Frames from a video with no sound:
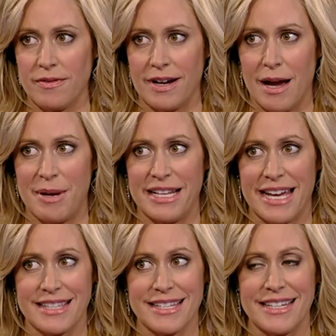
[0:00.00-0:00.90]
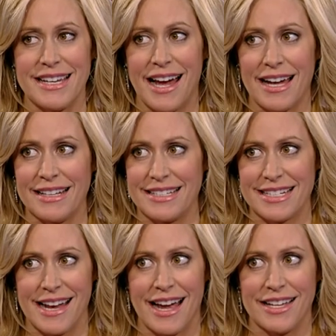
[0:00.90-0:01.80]
Right. I mean, that's a
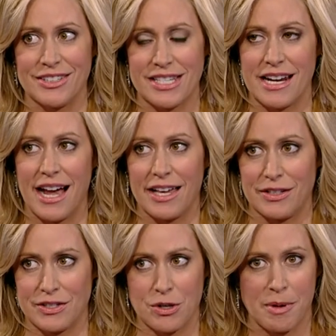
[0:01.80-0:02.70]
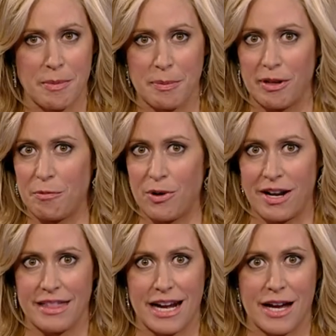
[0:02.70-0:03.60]
non-denial denial, and so many people have
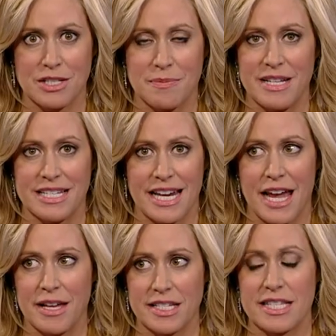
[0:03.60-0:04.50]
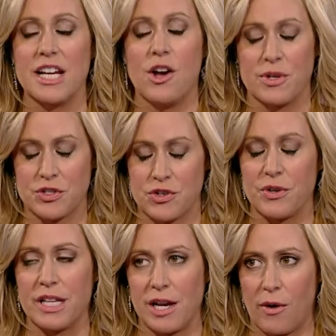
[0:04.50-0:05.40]
pointed that out to me today because they know it's
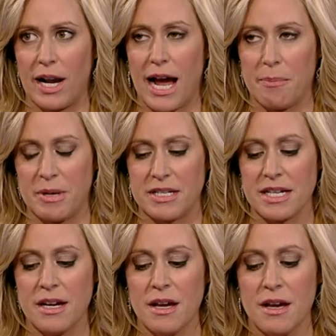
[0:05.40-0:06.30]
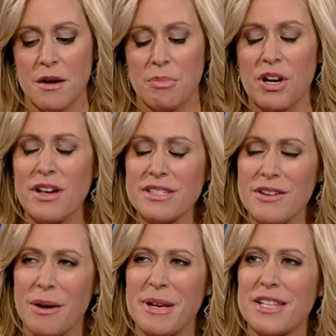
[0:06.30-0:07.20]
true and they know it happened. But
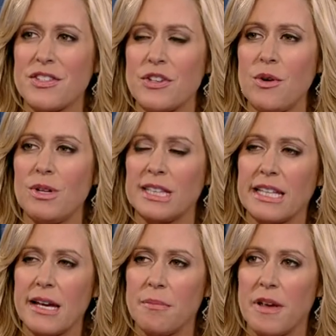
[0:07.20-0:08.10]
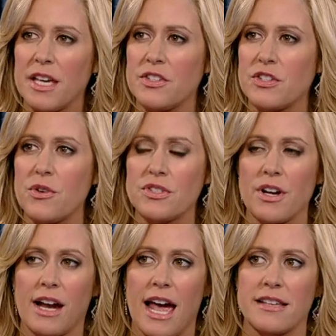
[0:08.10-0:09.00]
also, I mean, it's so glib and so
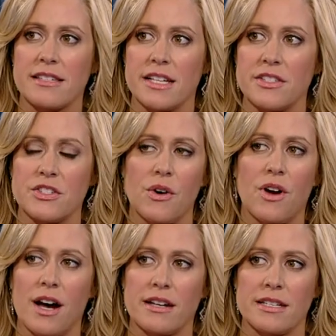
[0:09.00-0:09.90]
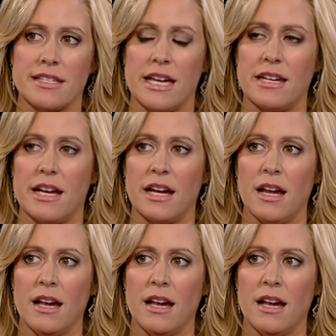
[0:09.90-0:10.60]
sarcastic and so condescending.